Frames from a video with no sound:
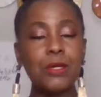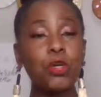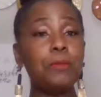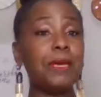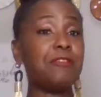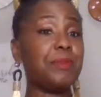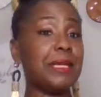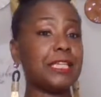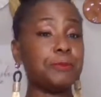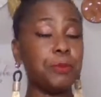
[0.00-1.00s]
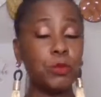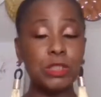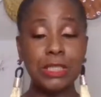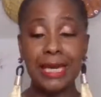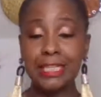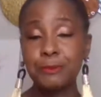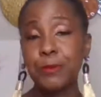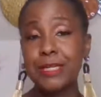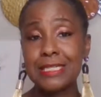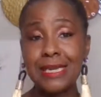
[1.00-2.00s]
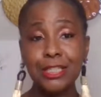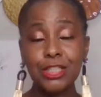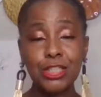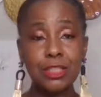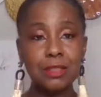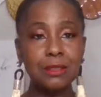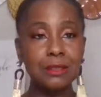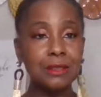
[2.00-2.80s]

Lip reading: You may have been exposed to exploitation,